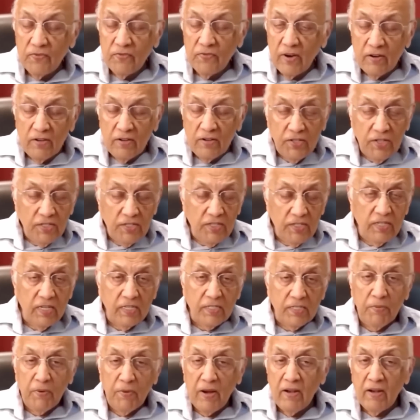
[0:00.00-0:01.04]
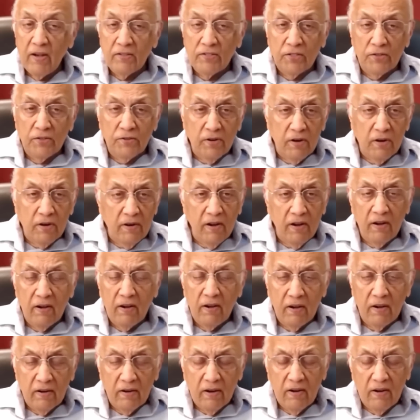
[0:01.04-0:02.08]
Where Jesus explained it so
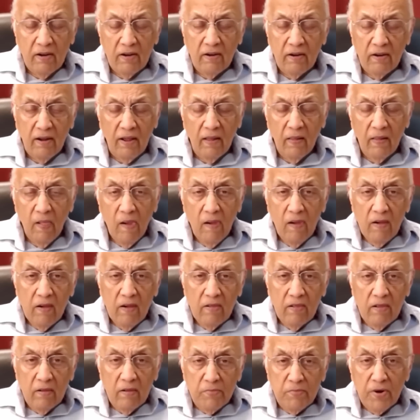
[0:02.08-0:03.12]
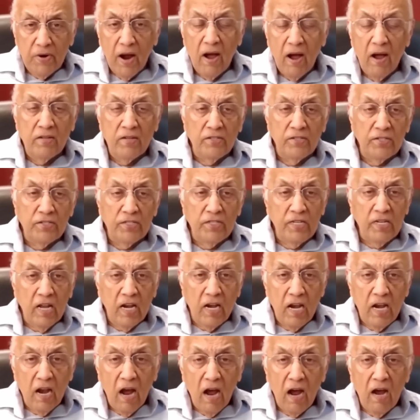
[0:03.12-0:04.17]
clearly. The branch
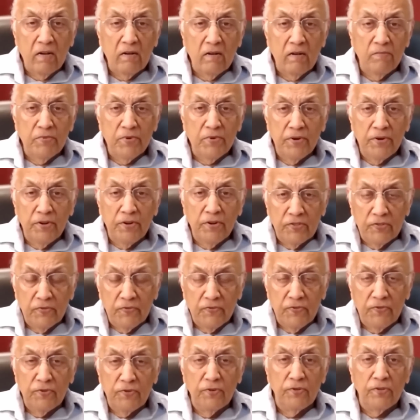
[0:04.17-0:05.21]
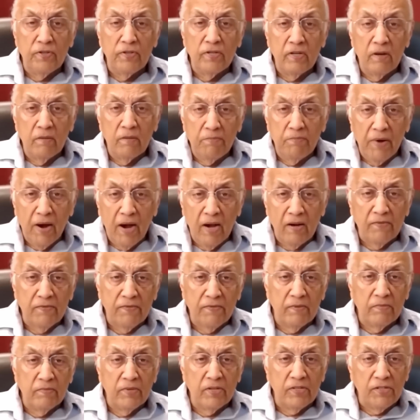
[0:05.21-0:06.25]
cannot produce fruit
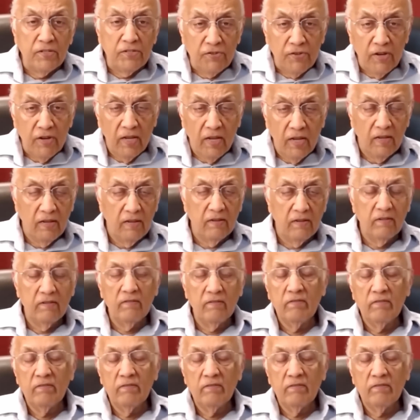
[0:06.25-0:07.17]
apart from the tree.